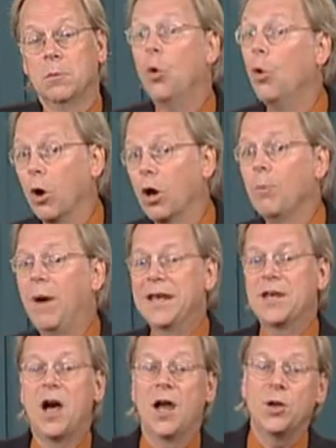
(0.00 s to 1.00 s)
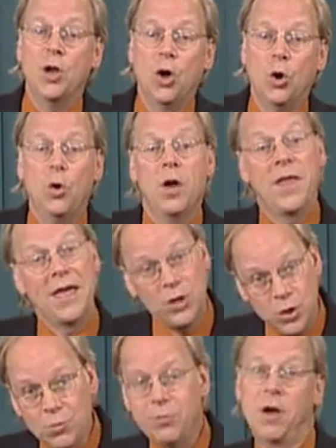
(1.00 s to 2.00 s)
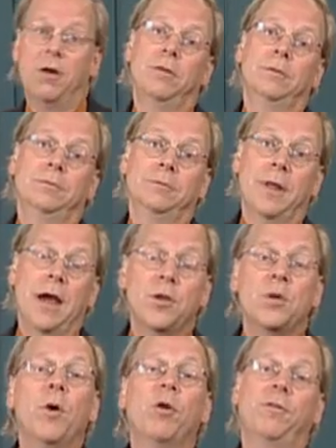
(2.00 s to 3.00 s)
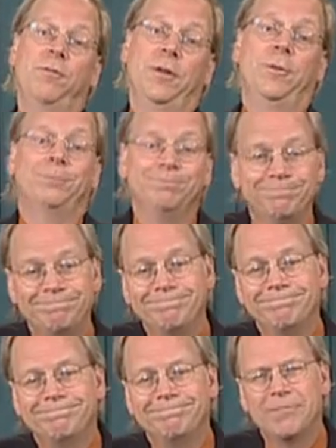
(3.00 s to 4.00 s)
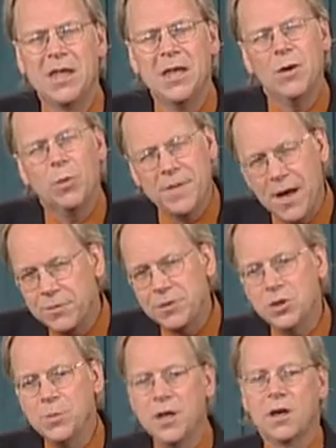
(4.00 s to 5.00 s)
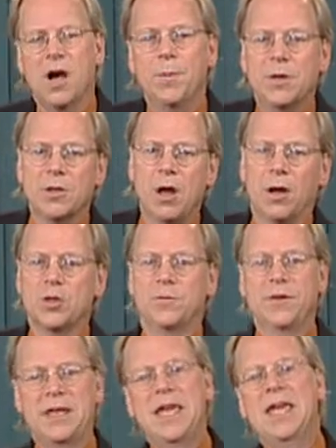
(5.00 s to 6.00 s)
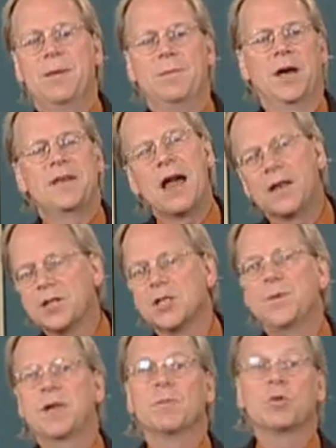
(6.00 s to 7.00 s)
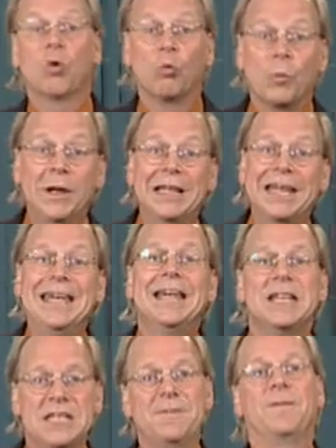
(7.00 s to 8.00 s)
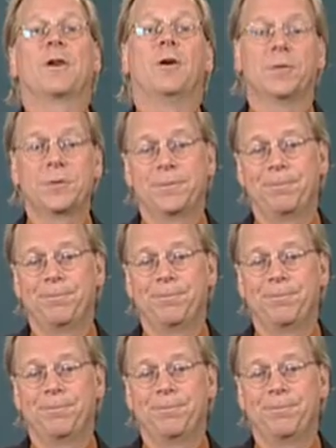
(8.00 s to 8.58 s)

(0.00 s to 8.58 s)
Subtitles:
or might not know that you know how you both feel. Without assuming common knowledge of a game, analysis becomes really difficult.